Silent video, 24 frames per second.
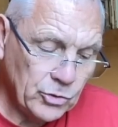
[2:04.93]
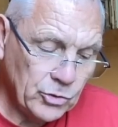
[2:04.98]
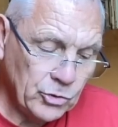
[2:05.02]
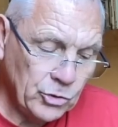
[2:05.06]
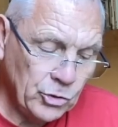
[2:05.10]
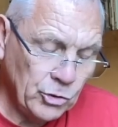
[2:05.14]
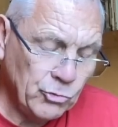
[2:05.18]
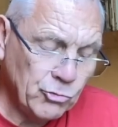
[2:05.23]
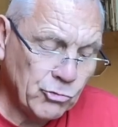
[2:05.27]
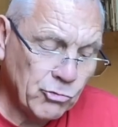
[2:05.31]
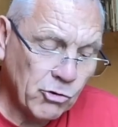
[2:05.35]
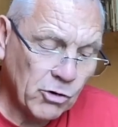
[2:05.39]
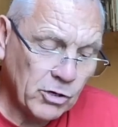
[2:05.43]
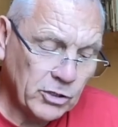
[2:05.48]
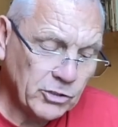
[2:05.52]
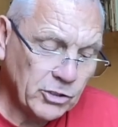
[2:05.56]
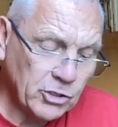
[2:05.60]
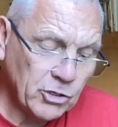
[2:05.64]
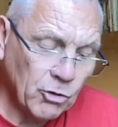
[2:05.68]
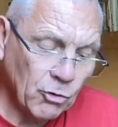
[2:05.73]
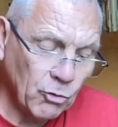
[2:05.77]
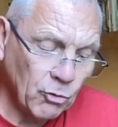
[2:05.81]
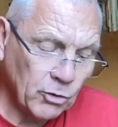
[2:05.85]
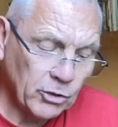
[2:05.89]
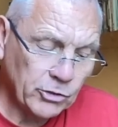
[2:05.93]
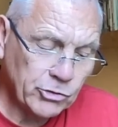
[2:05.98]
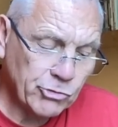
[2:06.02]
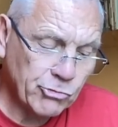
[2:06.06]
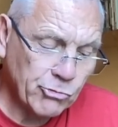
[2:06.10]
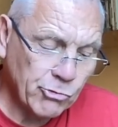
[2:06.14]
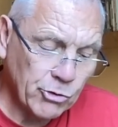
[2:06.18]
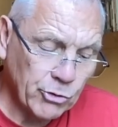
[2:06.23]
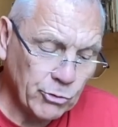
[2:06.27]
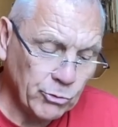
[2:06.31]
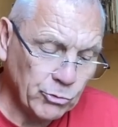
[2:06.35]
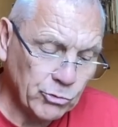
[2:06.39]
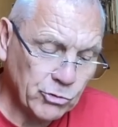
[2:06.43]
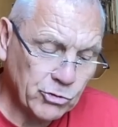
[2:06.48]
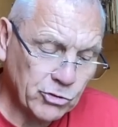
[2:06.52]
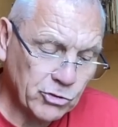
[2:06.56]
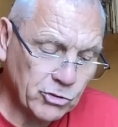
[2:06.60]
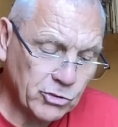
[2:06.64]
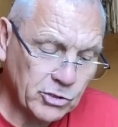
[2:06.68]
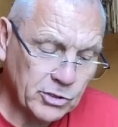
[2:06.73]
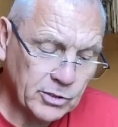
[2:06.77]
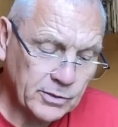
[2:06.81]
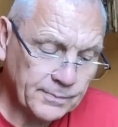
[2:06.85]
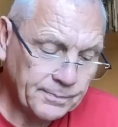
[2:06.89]
you trying to call a
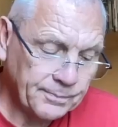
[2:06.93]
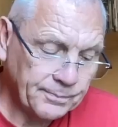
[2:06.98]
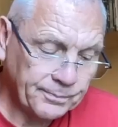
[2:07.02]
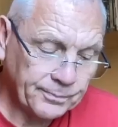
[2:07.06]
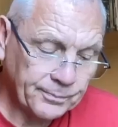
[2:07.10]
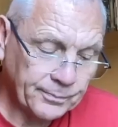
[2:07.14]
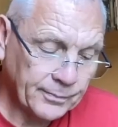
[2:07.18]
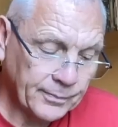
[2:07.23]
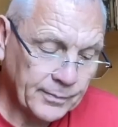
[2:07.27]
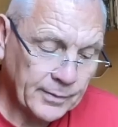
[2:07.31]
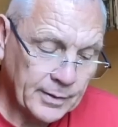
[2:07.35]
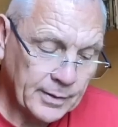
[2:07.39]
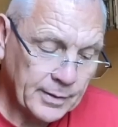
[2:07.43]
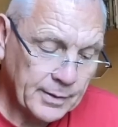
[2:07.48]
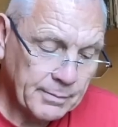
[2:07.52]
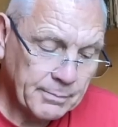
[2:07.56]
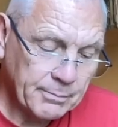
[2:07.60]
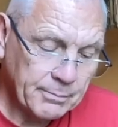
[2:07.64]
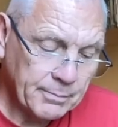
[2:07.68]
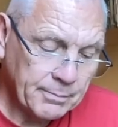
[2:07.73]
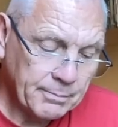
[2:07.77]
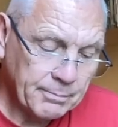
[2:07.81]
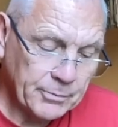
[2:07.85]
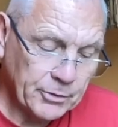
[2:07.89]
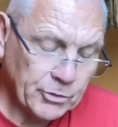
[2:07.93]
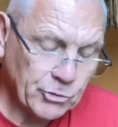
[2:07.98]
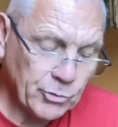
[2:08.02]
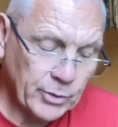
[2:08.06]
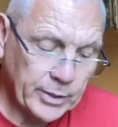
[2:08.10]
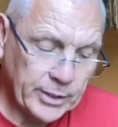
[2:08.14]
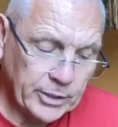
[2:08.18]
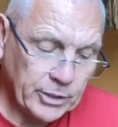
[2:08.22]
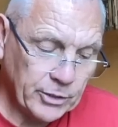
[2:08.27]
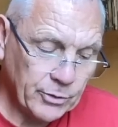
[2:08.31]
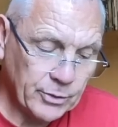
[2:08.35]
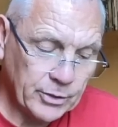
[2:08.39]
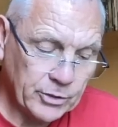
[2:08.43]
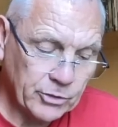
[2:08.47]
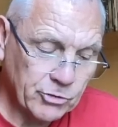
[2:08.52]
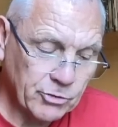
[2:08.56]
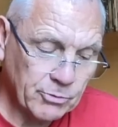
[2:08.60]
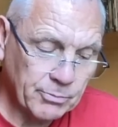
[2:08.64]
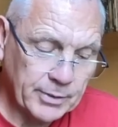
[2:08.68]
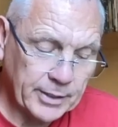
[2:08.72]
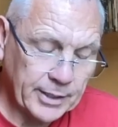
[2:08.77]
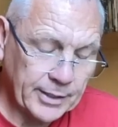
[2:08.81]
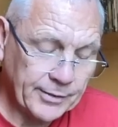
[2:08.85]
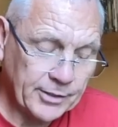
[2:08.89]
truce between you and
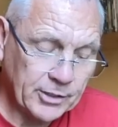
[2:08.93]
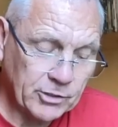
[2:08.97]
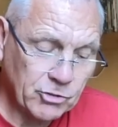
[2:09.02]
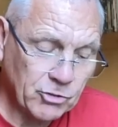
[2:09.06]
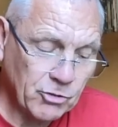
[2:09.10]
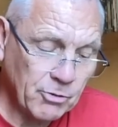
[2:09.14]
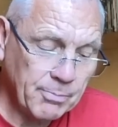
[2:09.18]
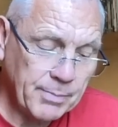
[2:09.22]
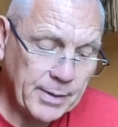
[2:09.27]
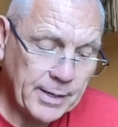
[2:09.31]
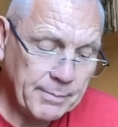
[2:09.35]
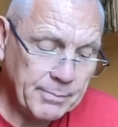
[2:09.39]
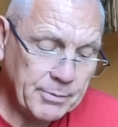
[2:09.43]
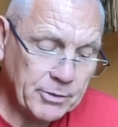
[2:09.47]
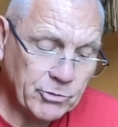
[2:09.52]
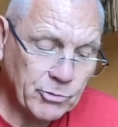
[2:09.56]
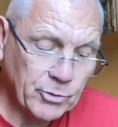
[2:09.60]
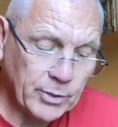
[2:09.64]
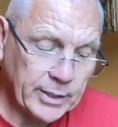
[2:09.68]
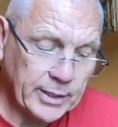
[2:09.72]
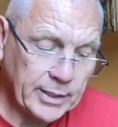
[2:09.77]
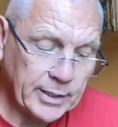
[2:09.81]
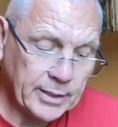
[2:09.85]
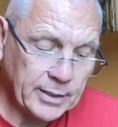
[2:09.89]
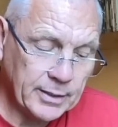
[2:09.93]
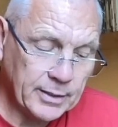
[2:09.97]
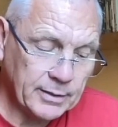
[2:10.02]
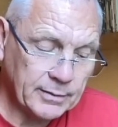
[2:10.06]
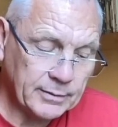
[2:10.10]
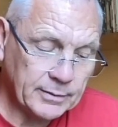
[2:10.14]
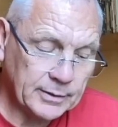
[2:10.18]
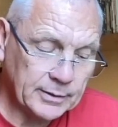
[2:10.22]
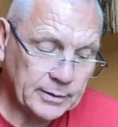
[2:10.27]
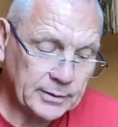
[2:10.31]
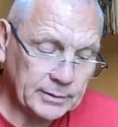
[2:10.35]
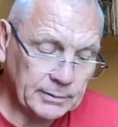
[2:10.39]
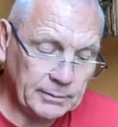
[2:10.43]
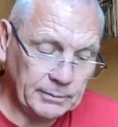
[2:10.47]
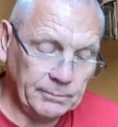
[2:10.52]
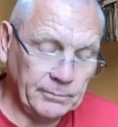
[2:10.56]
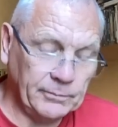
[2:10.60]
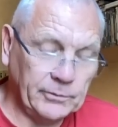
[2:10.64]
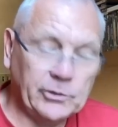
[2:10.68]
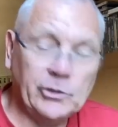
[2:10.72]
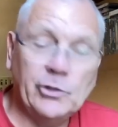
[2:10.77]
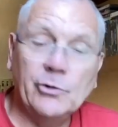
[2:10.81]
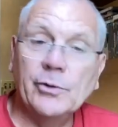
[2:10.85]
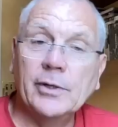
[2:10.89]
somebody. And this could be between
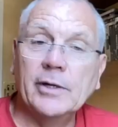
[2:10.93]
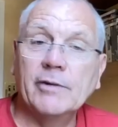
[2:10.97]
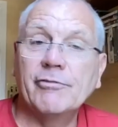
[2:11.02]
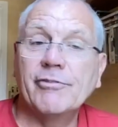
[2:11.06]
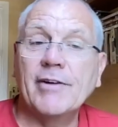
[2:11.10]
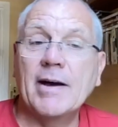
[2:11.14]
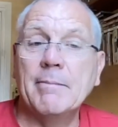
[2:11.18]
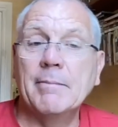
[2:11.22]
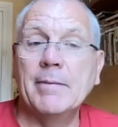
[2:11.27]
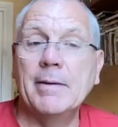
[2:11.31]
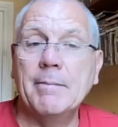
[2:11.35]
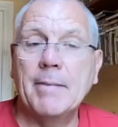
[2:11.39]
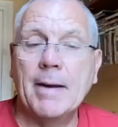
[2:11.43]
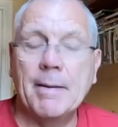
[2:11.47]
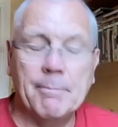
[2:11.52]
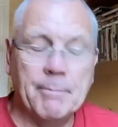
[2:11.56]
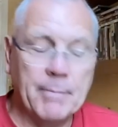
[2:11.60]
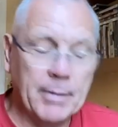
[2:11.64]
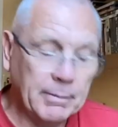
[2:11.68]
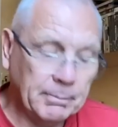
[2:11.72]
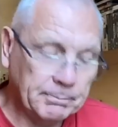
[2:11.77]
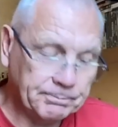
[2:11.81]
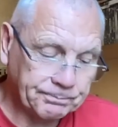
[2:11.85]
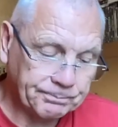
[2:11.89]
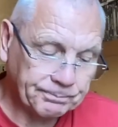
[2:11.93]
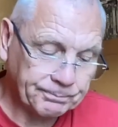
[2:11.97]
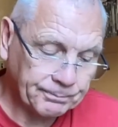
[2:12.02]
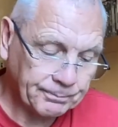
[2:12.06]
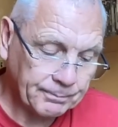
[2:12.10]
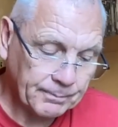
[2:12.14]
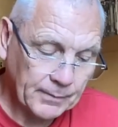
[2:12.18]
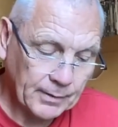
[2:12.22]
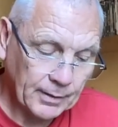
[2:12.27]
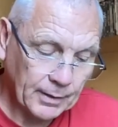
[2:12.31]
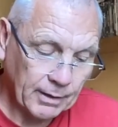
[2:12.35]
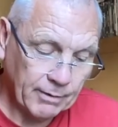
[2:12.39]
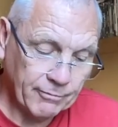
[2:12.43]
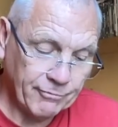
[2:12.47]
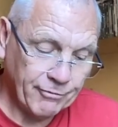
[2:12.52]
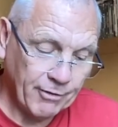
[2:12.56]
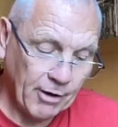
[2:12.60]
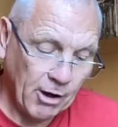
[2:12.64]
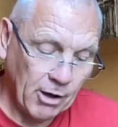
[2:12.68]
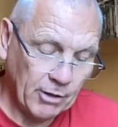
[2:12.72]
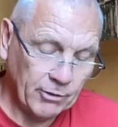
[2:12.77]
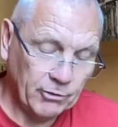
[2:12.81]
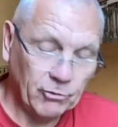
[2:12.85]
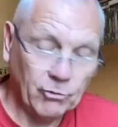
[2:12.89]
you and a family member, a
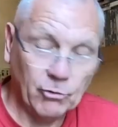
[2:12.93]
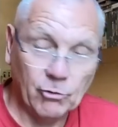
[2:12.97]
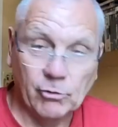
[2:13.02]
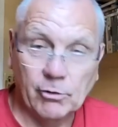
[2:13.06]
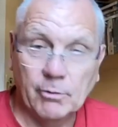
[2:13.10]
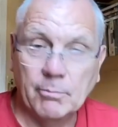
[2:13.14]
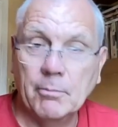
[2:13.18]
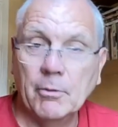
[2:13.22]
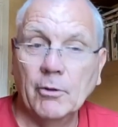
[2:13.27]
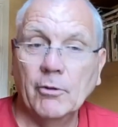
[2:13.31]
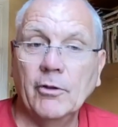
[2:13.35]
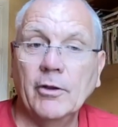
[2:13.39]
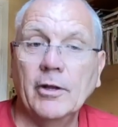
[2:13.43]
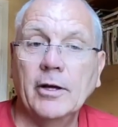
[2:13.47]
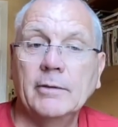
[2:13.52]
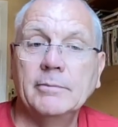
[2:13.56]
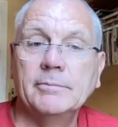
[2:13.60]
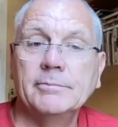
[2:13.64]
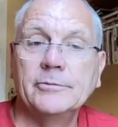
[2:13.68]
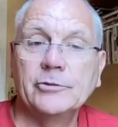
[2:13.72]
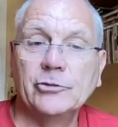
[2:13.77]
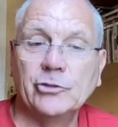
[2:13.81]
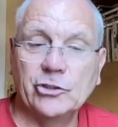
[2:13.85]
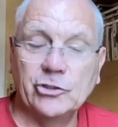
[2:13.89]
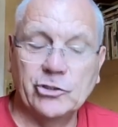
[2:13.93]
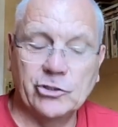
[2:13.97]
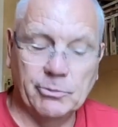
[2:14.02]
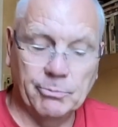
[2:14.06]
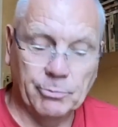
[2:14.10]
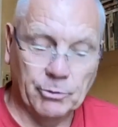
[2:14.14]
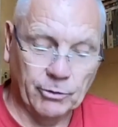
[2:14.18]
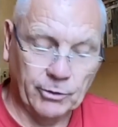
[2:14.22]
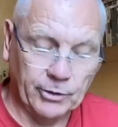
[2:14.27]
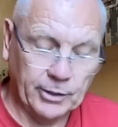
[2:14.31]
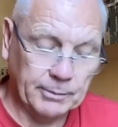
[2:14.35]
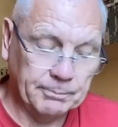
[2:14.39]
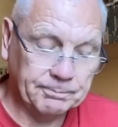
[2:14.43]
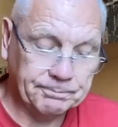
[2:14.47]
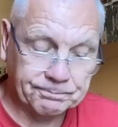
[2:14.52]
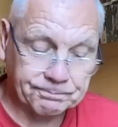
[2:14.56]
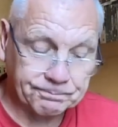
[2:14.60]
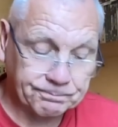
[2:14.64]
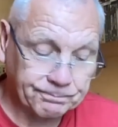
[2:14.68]
father or a mother, sister, brother.